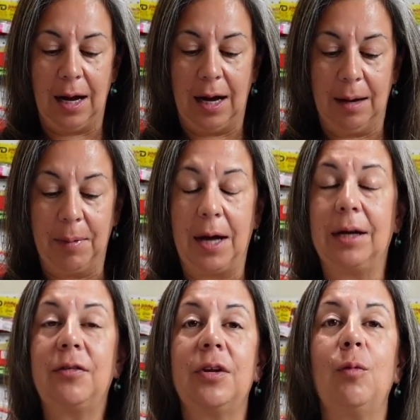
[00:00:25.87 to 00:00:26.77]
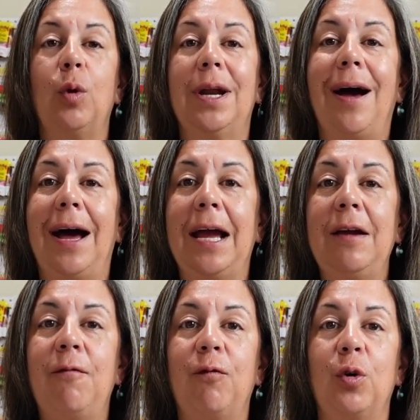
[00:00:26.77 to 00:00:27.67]
Honestly, when I
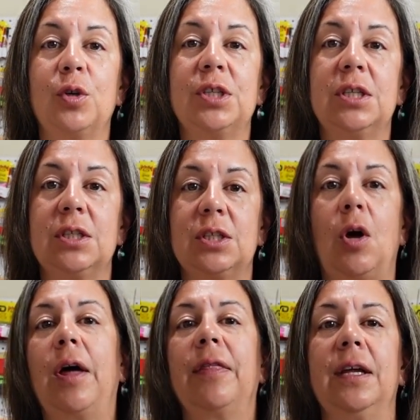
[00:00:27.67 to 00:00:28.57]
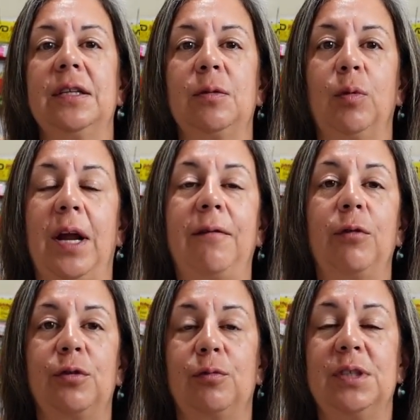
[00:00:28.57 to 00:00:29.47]
first saw this, when I
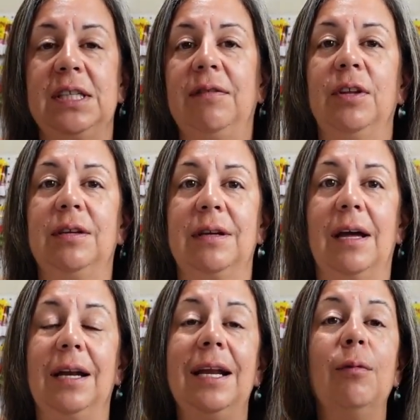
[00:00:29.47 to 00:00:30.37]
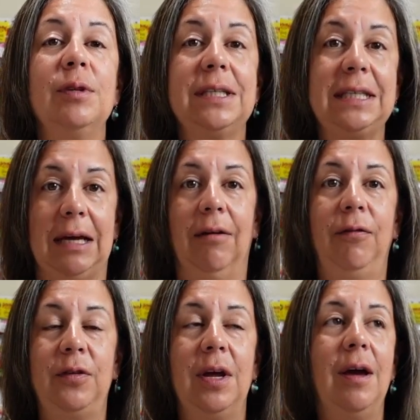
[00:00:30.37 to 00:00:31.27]
first received this gun, and it was a gift,